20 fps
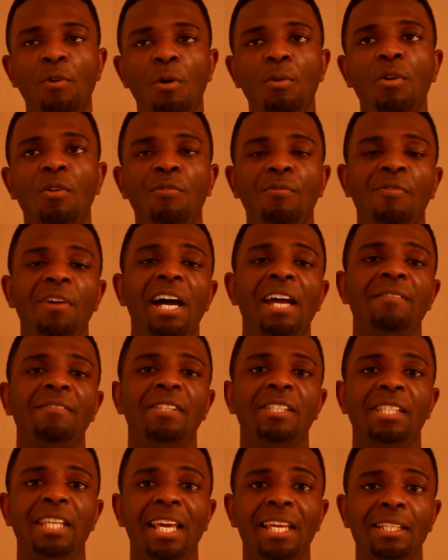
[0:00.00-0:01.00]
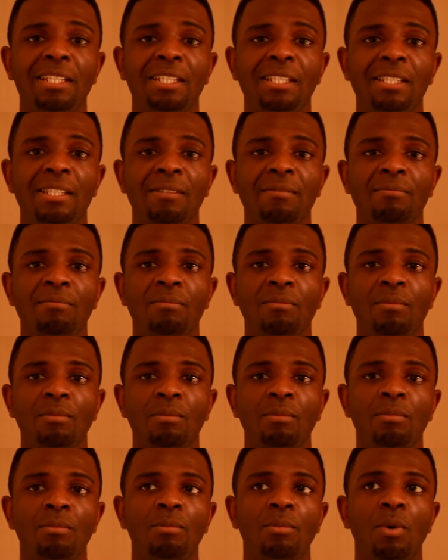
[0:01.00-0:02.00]
or 5 sets
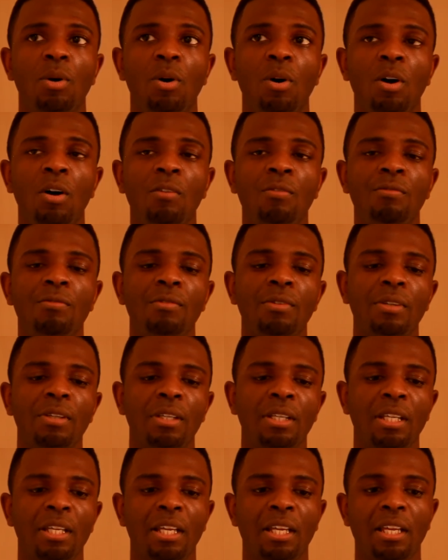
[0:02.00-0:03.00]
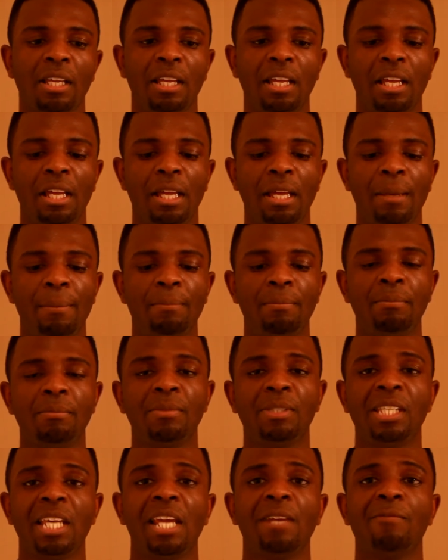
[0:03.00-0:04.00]
of
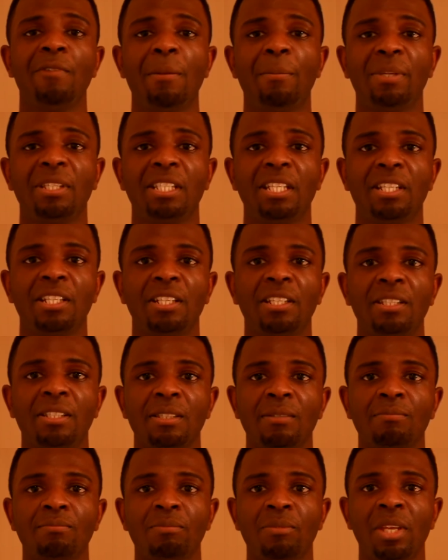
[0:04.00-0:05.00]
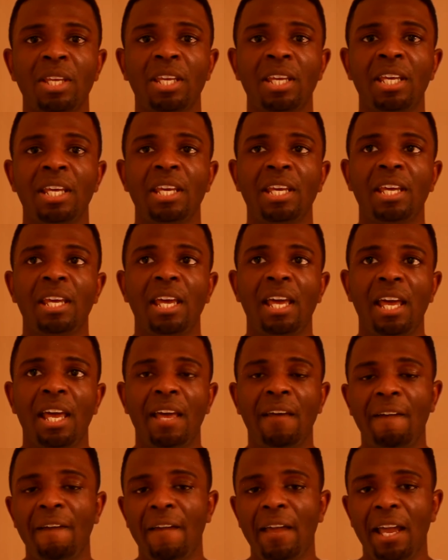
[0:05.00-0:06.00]
10 repetitions,
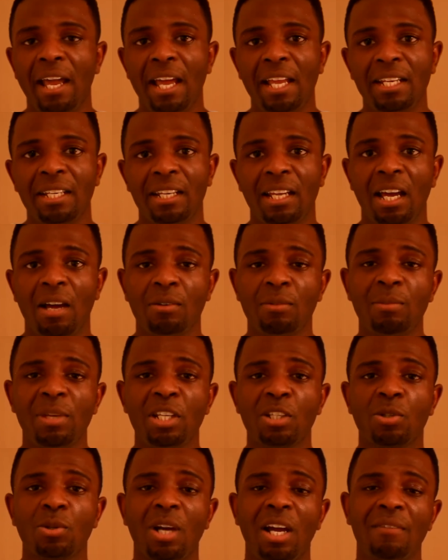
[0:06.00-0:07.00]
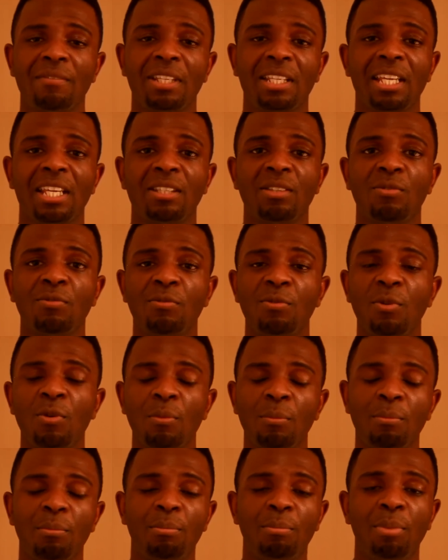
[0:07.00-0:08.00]
and I'd make sure I have to get the
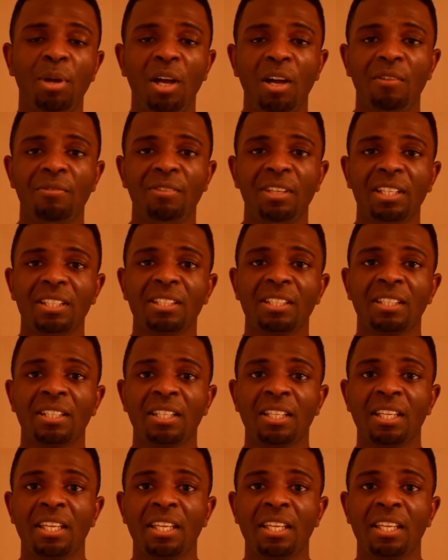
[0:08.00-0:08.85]
form perfect.